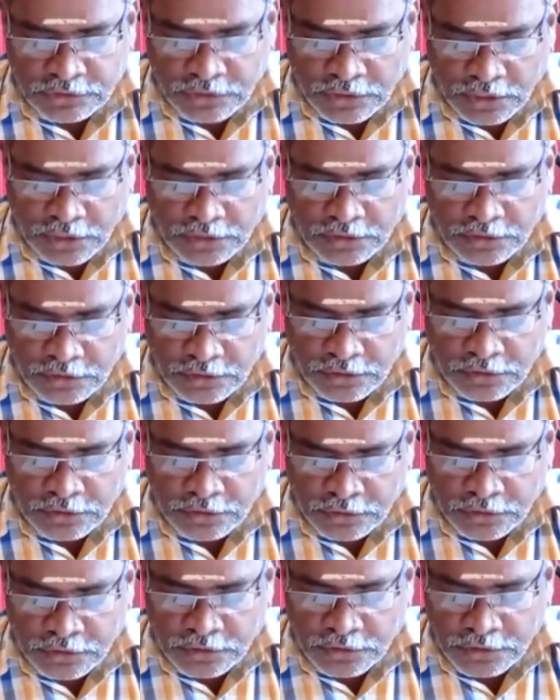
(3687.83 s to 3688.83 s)
and
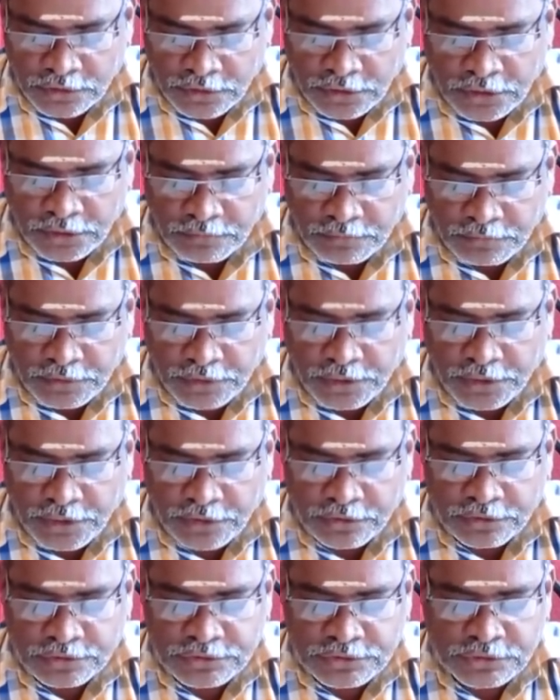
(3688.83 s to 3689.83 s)
deputy
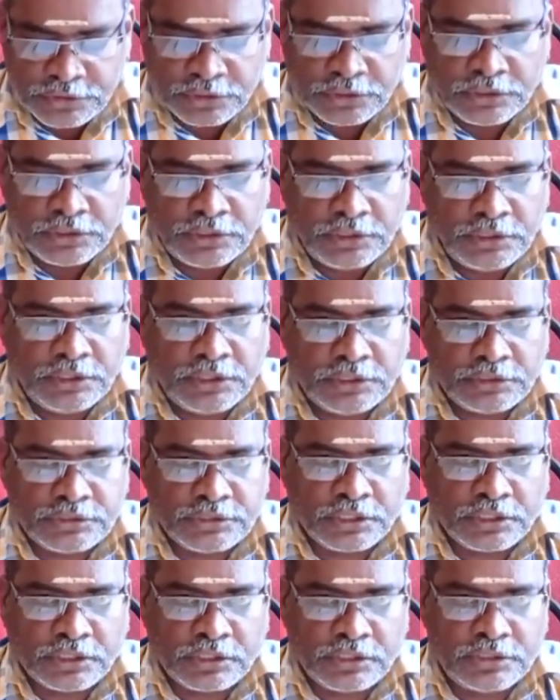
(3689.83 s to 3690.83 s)
leaders in the
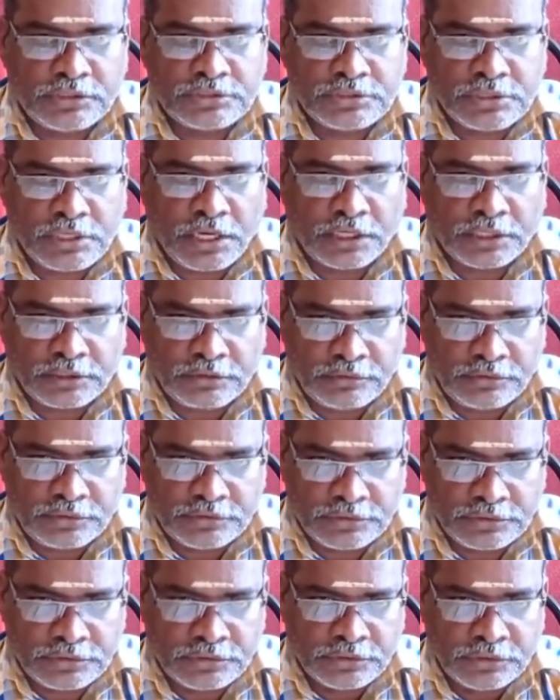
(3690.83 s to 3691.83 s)
circle's activities.
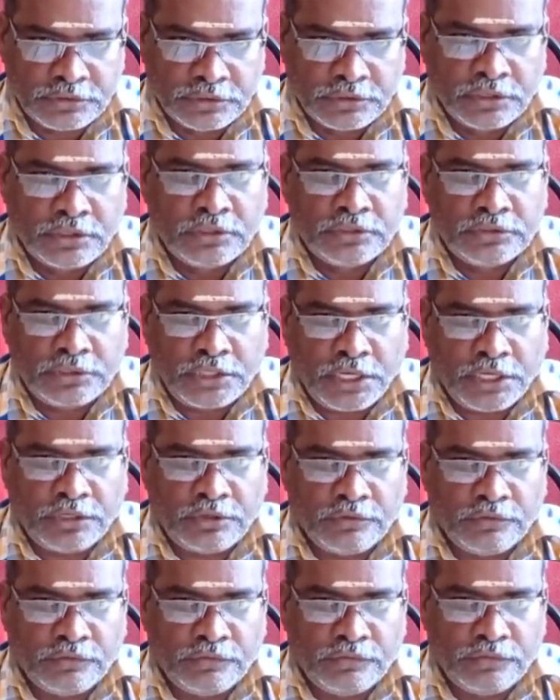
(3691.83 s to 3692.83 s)
Thank you.
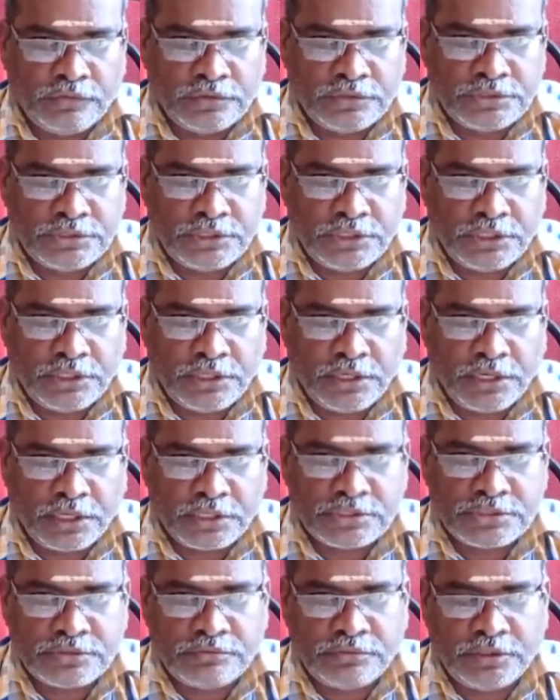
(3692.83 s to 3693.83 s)
We will see in next
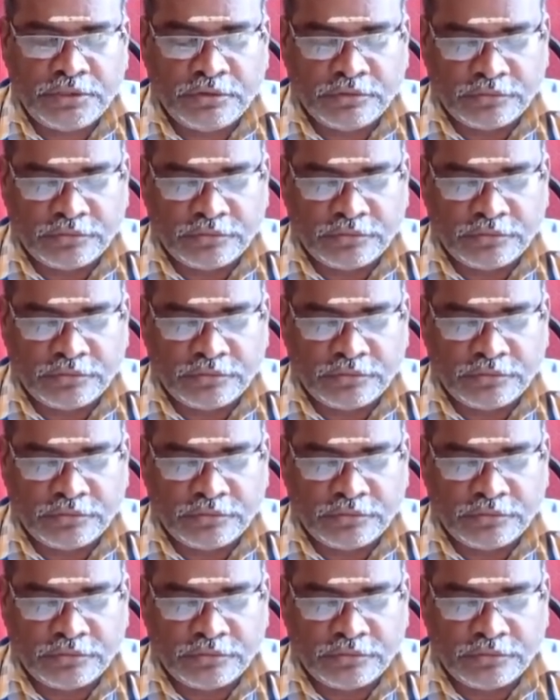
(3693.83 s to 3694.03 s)
video.